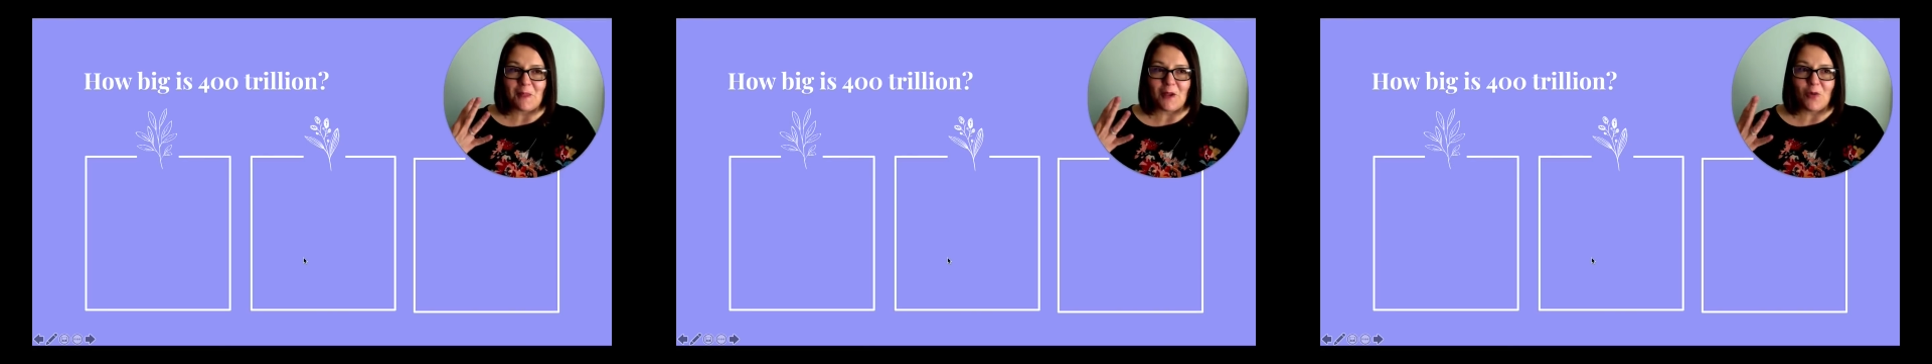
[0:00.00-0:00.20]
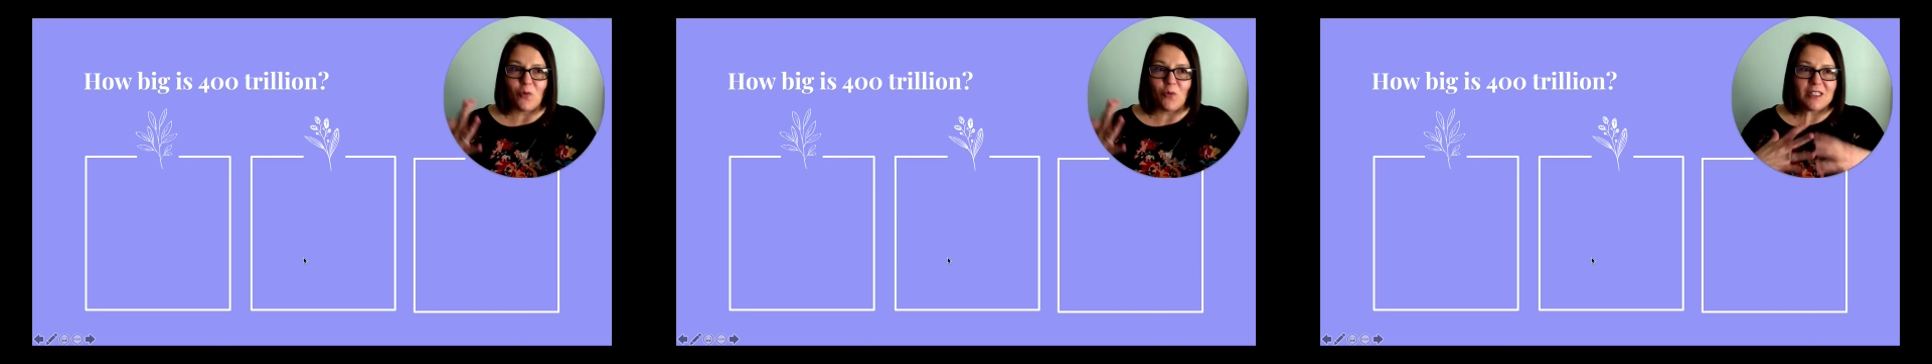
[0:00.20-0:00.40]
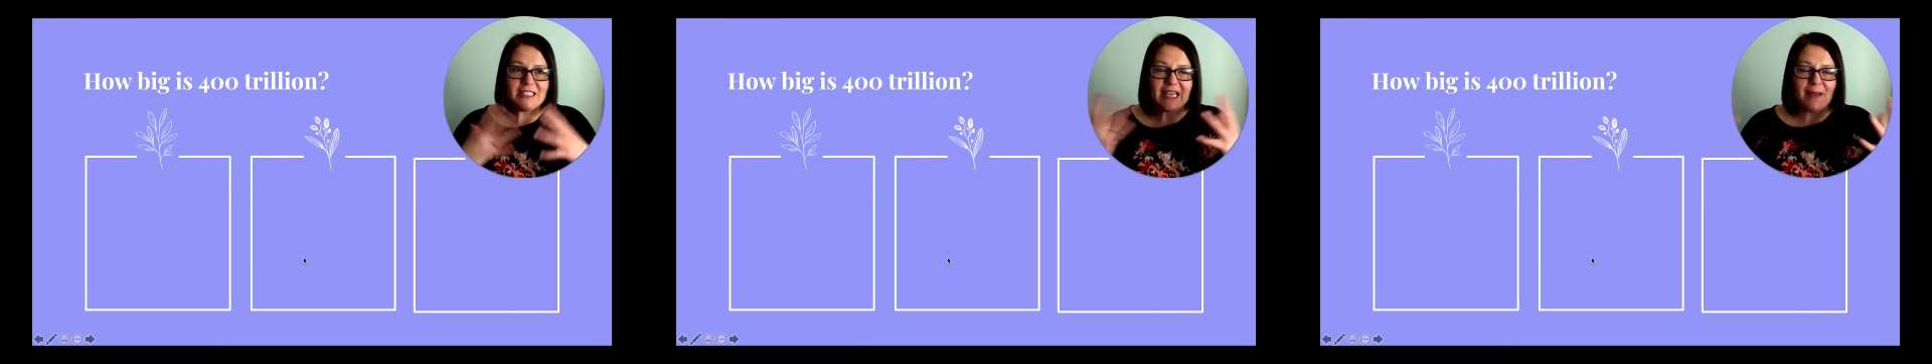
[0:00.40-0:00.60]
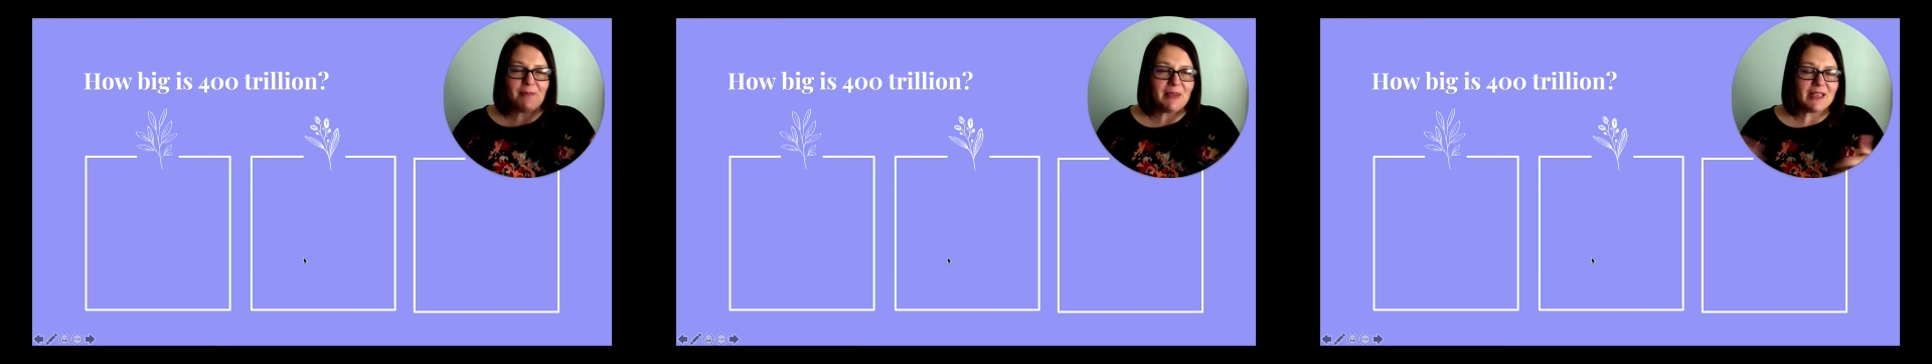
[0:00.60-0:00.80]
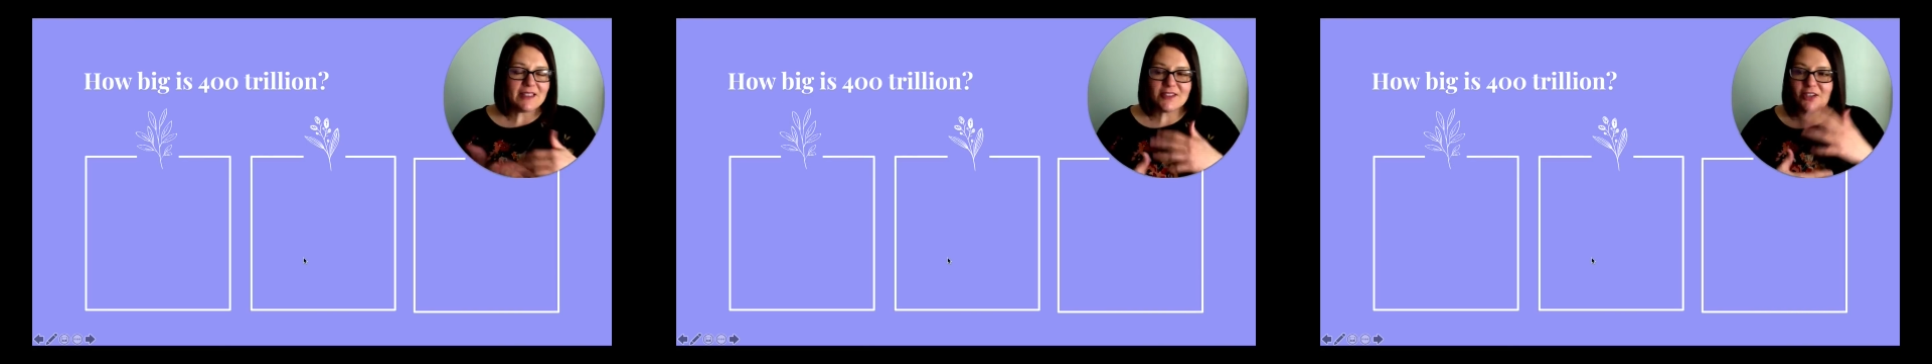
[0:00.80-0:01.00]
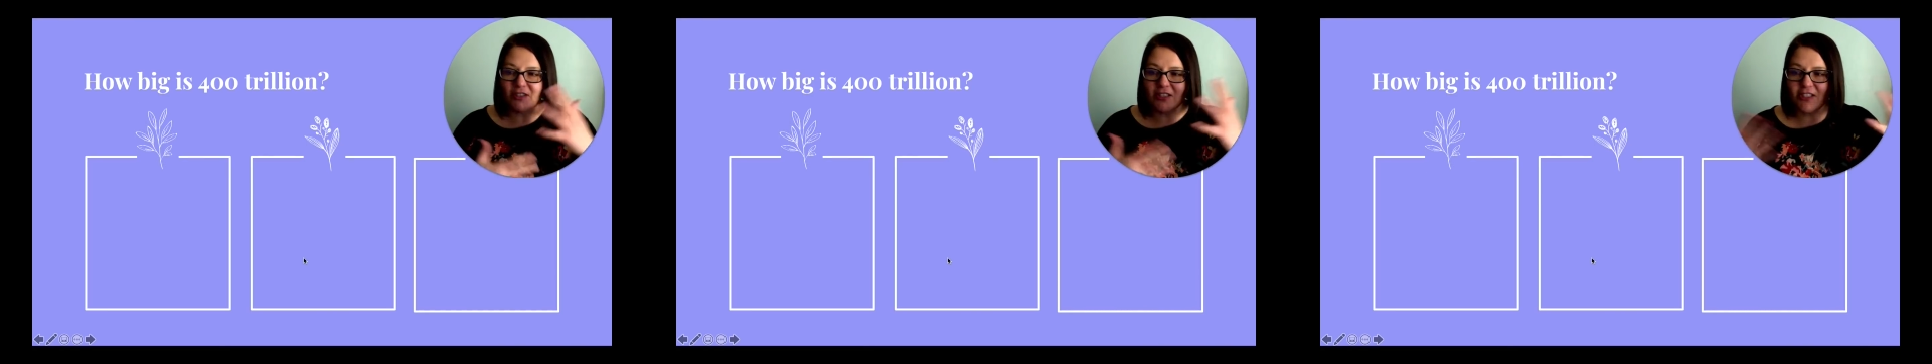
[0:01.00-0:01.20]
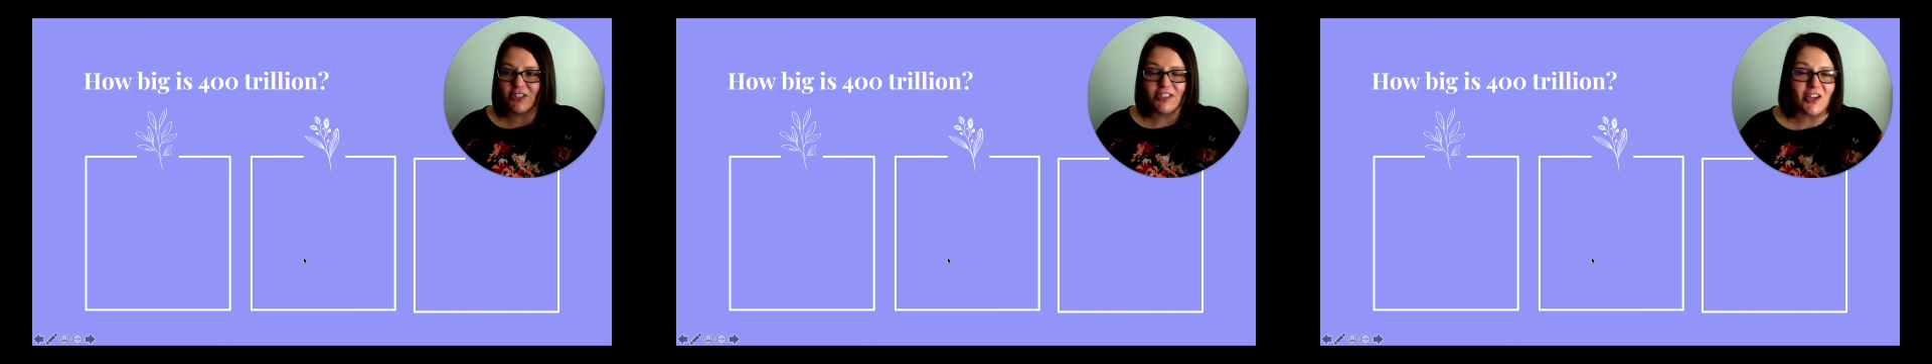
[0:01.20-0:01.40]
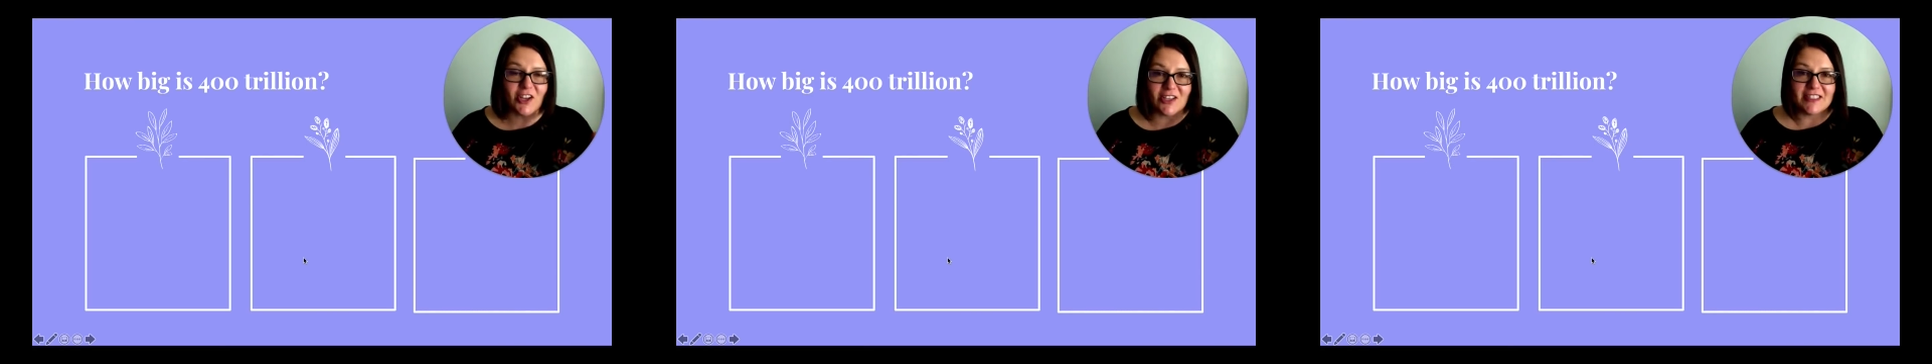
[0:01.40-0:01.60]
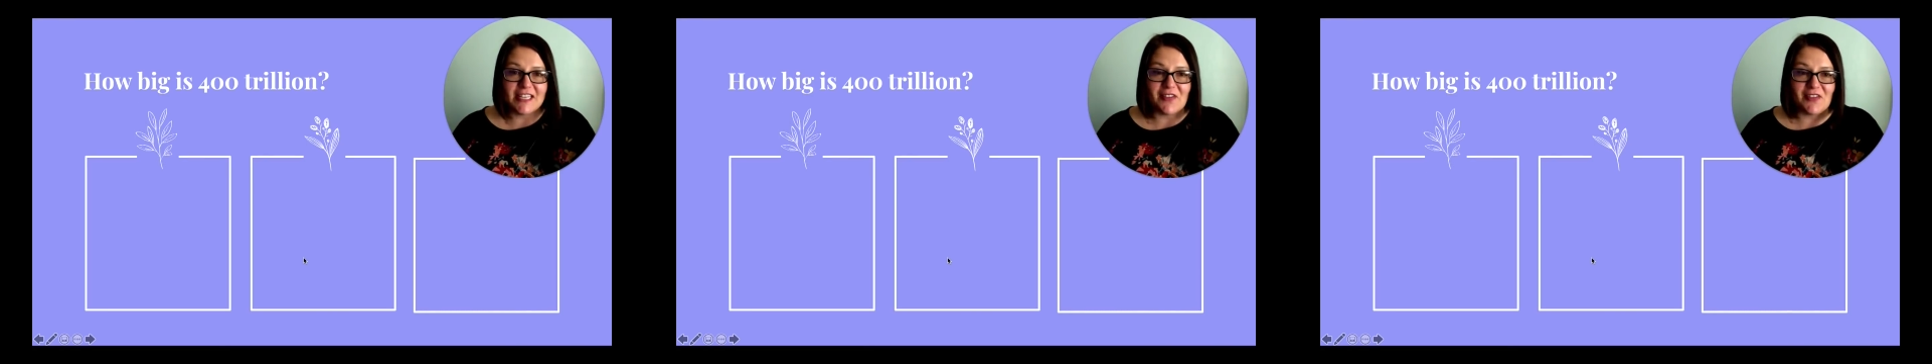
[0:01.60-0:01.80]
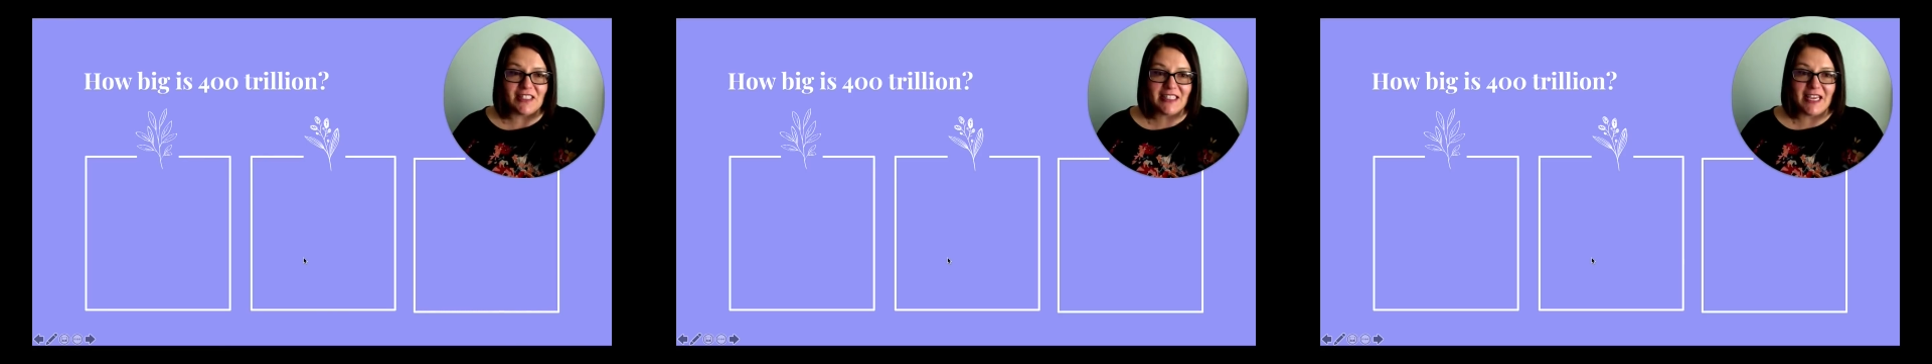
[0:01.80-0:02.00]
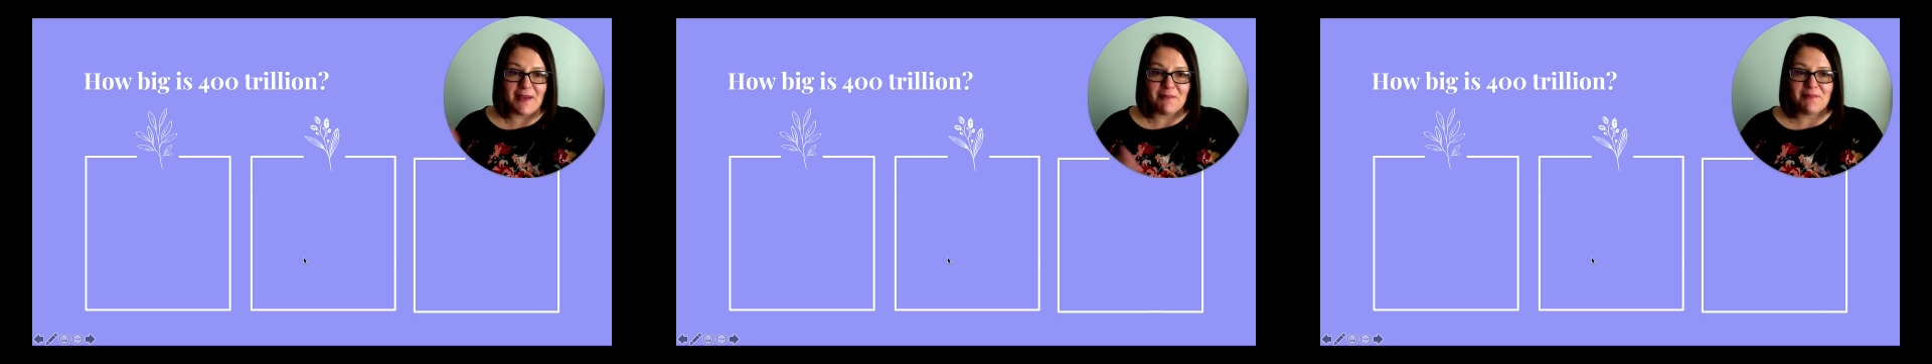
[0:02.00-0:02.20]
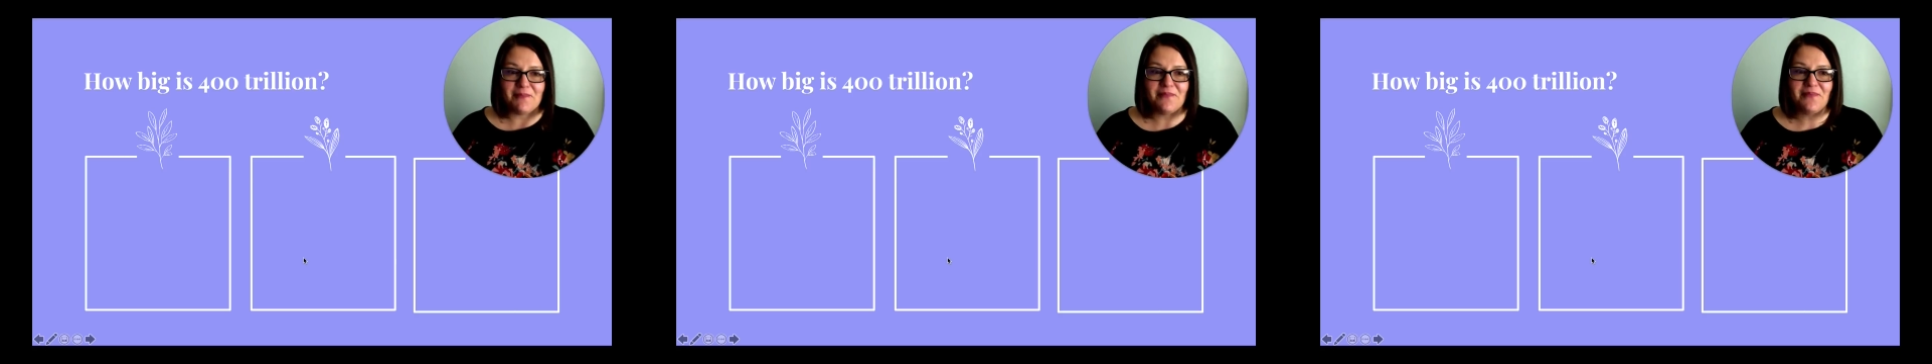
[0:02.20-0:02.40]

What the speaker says: words that big start to just all sound the same.